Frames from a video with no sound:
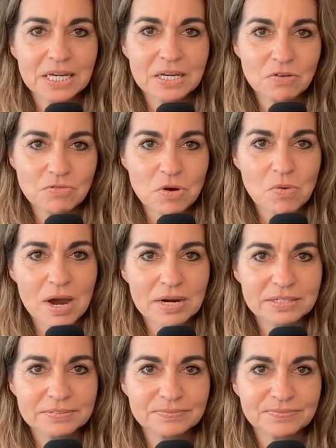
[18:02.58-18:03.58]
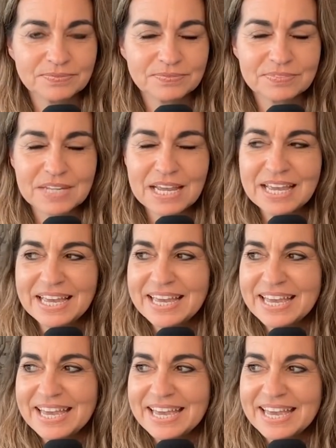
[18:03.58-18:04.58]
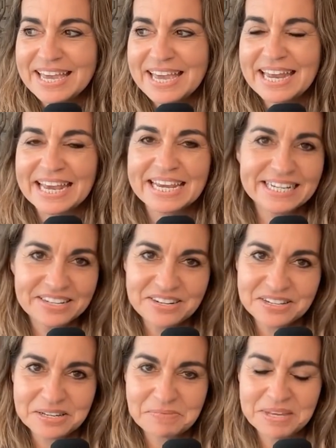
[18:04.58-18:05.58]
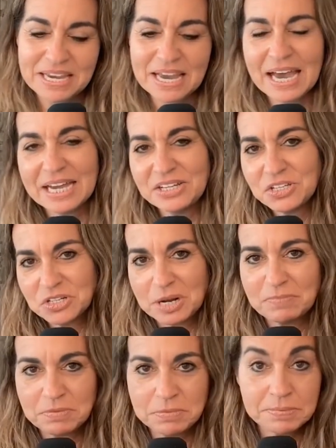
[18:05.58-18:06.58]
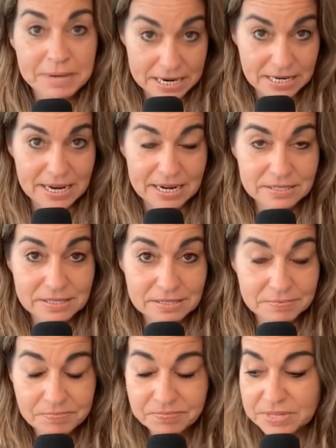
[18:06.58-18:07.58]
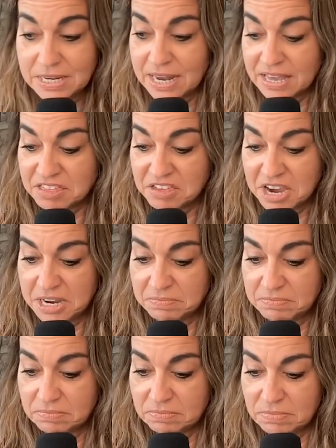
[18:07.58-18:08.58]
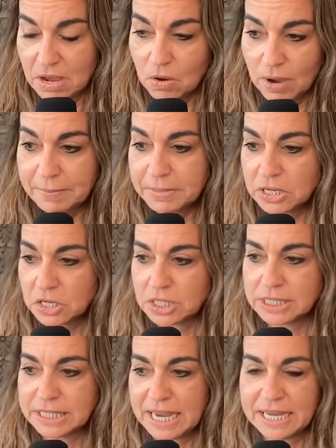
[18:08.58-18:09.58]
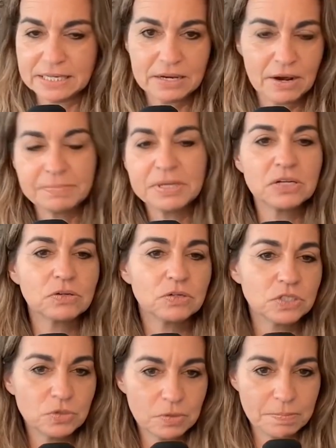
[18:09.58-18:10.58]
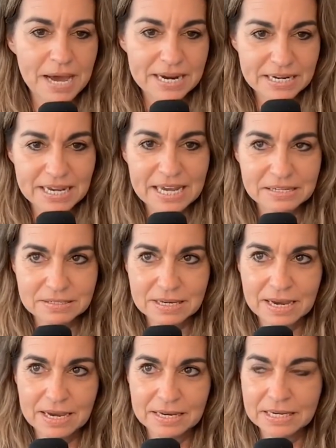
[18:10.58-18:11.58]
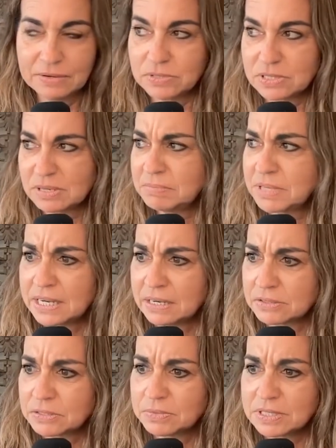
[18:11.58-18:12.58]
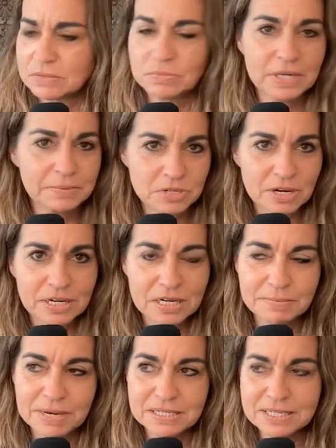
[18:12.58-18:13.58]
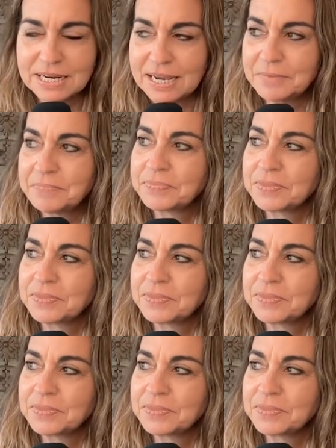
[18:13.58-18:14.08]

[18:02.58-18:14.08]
go for a walk. And I got to tell you something. I stood up from the podcast and I thought, oh, I'm going to do a podcast on, it was something else. It wasn't what I'm talking about today.